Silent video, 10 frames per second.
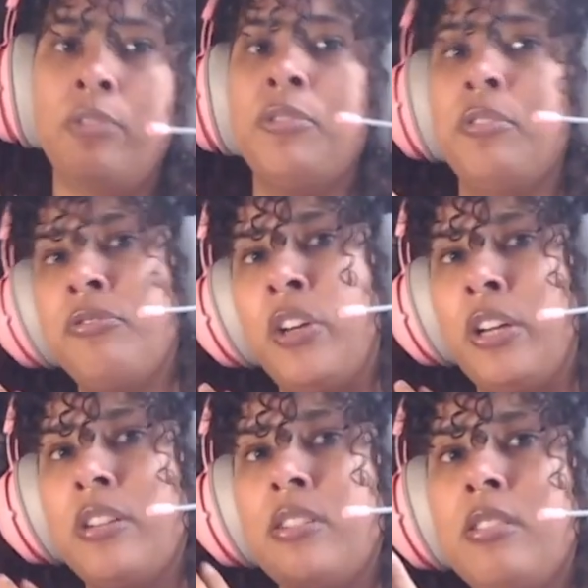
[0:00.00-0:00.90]
of your foot.
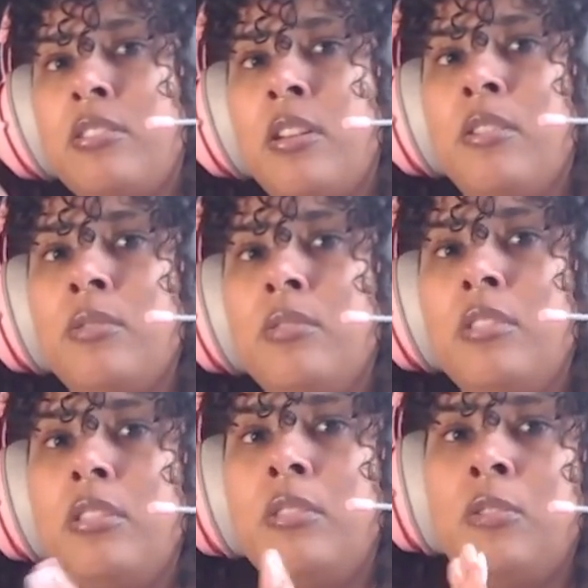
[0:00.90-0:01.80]
So
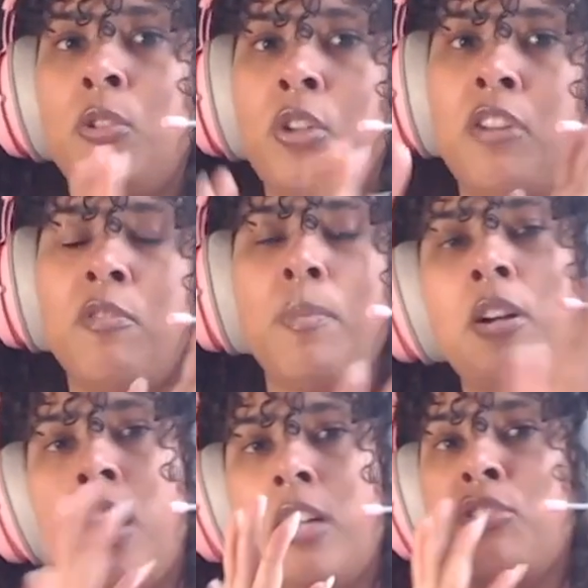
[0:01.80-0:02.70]
you'll go from a
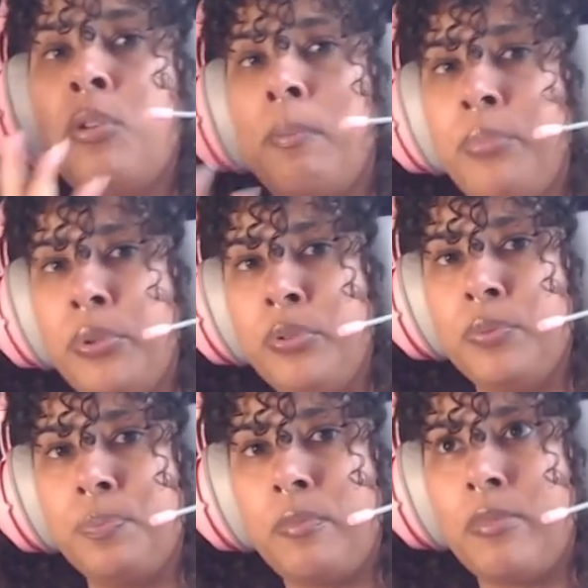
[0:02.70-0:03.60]
cast to a boot.
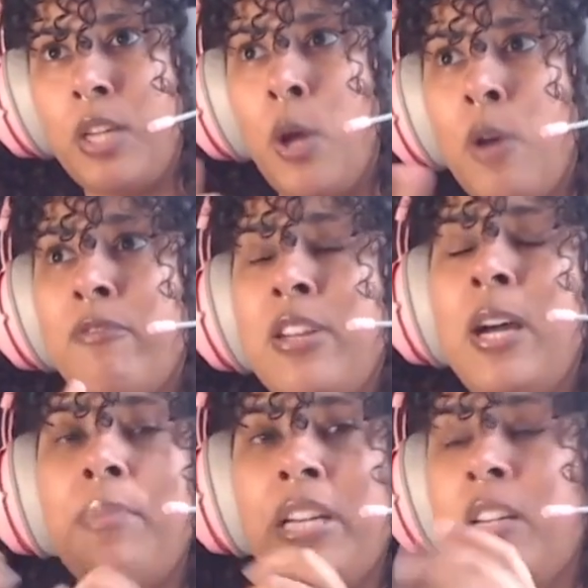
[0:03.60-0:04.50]
Hopefully I'll
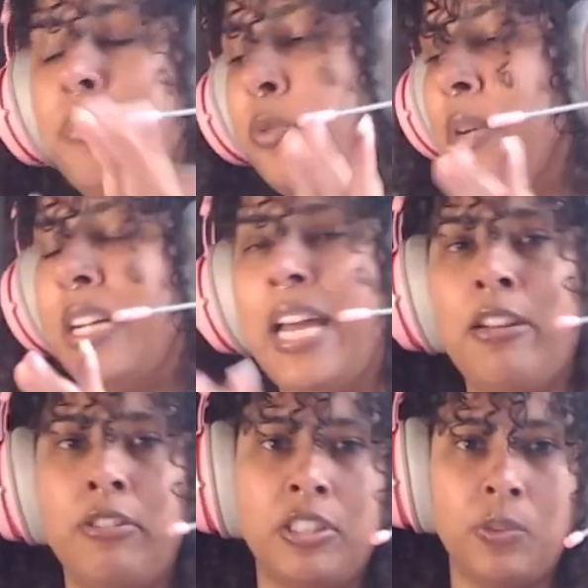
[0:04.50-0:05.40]
be in a boot by the end
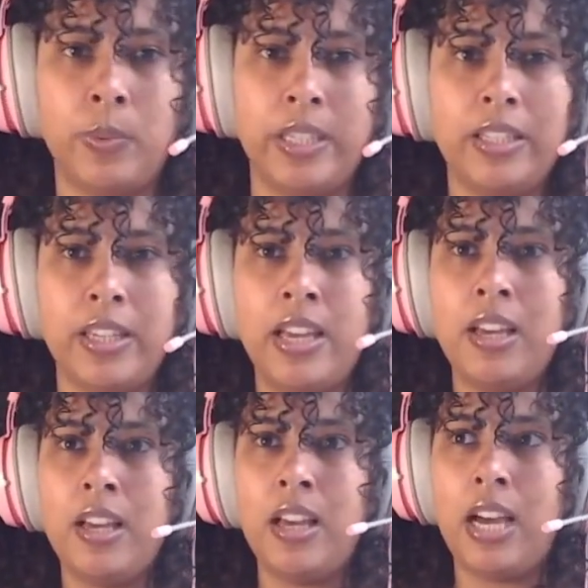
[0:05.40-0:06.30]
of this week.
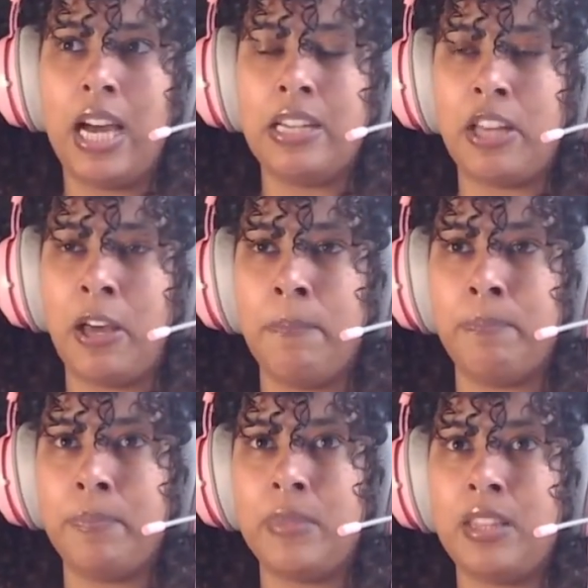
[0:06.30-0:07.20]
And
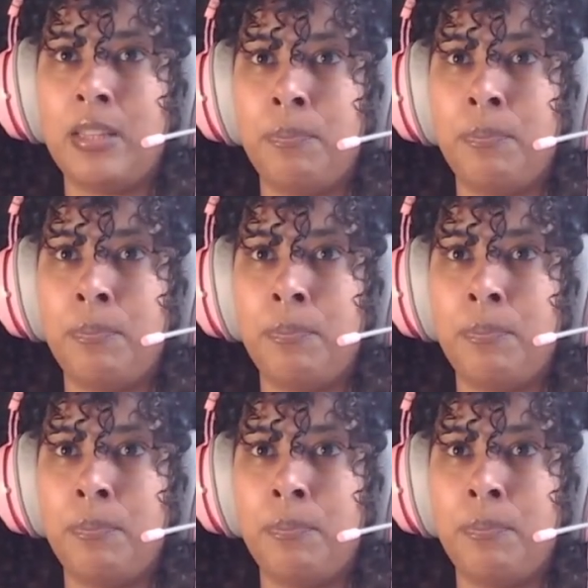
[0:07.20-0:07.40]
the